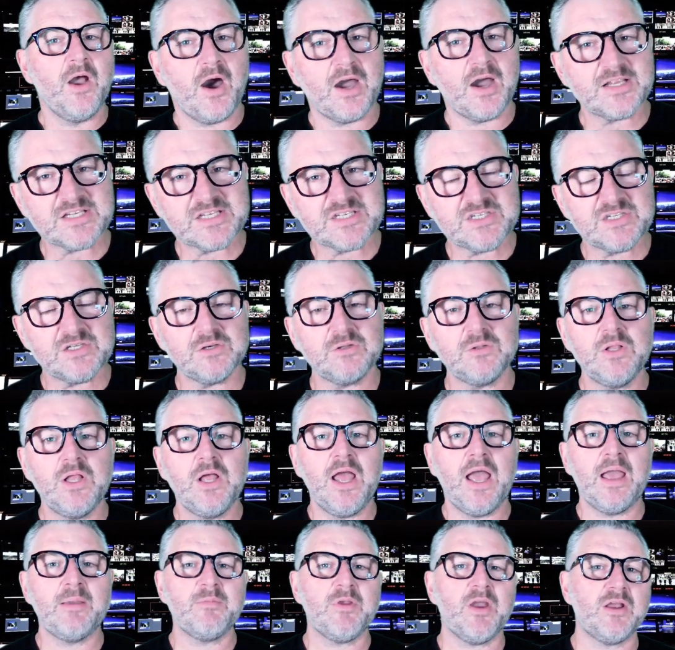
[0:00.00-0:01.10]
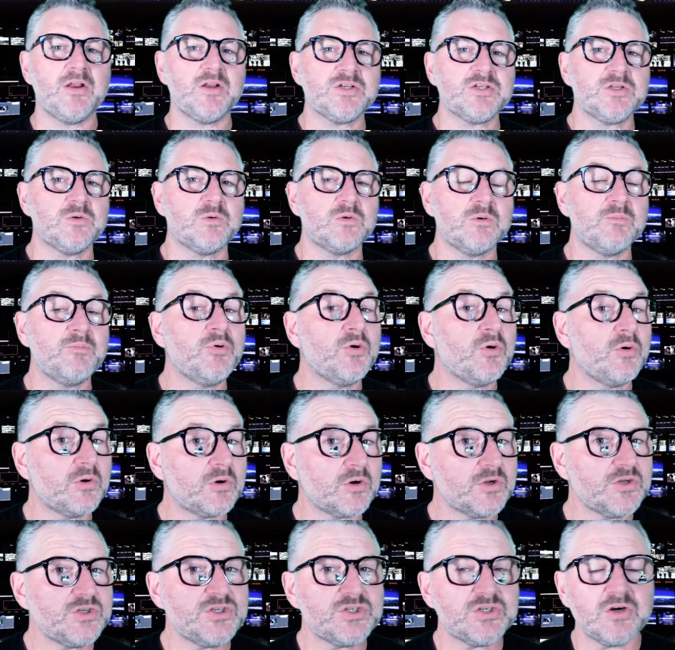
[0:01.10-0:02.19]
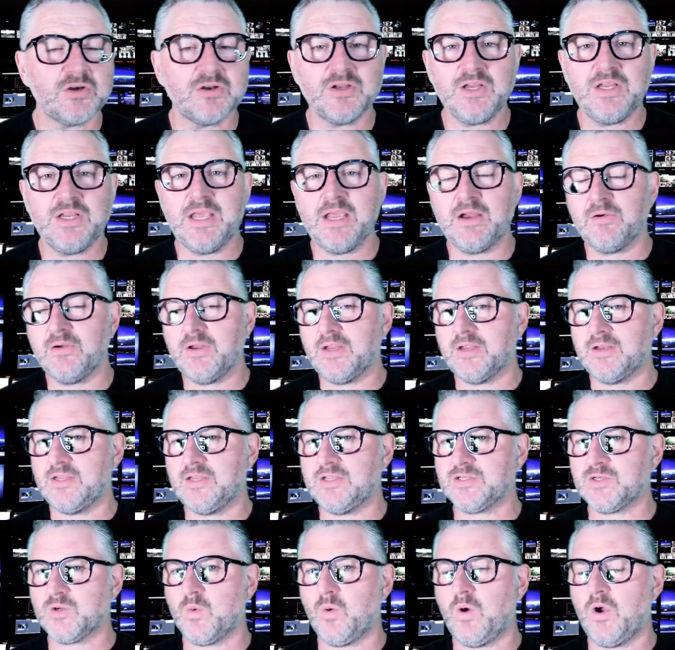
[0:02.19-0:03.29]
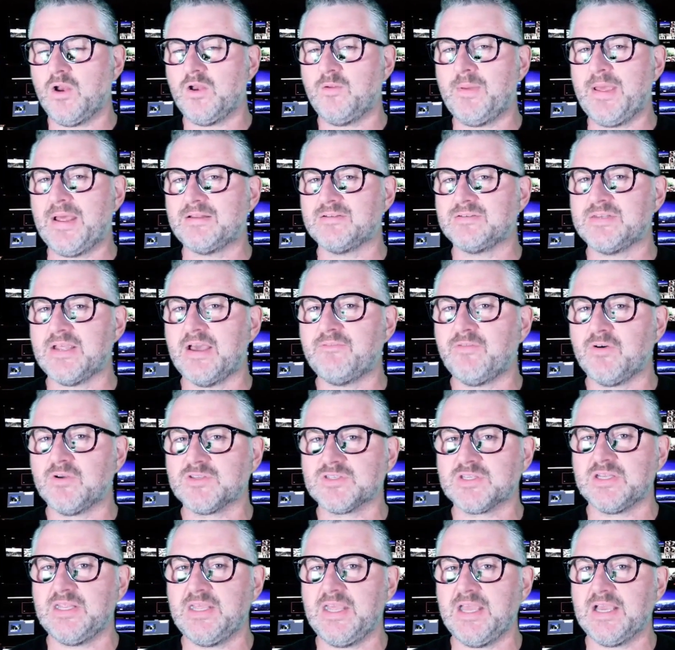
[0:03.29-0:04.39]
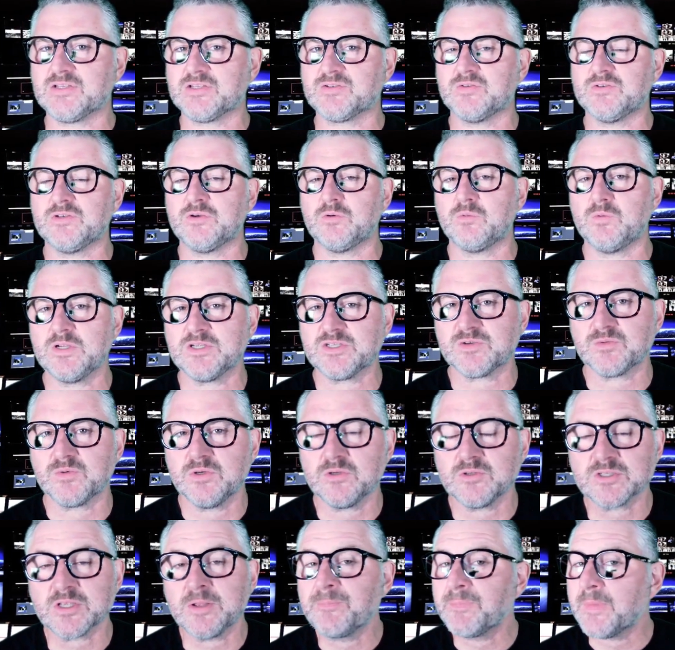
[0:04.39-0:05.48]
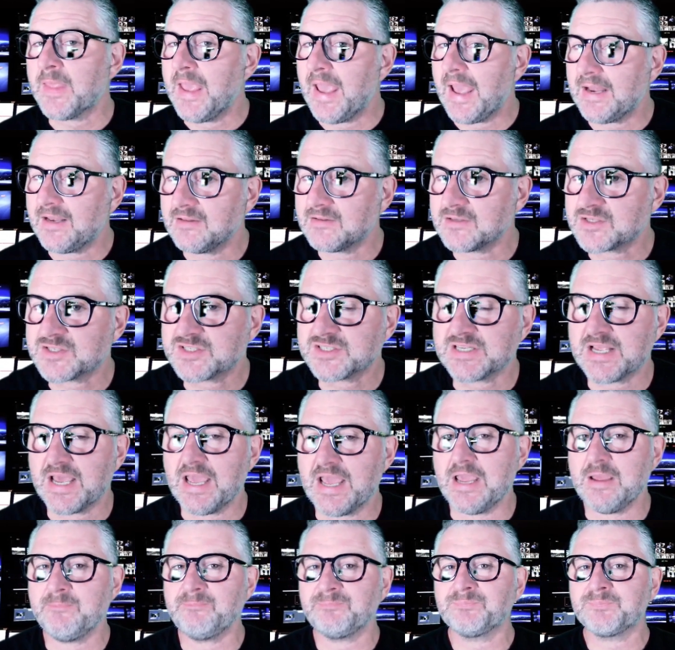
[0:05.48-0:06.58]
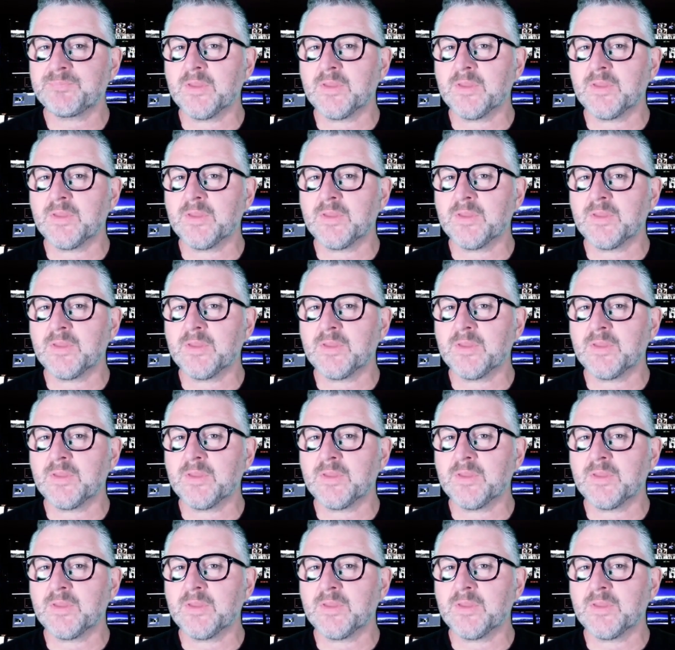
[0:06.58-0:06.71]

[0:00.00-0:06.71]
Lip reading: I still am going to do a report on John Kerry and his quote about Davos and the extraterrestrials. And in the same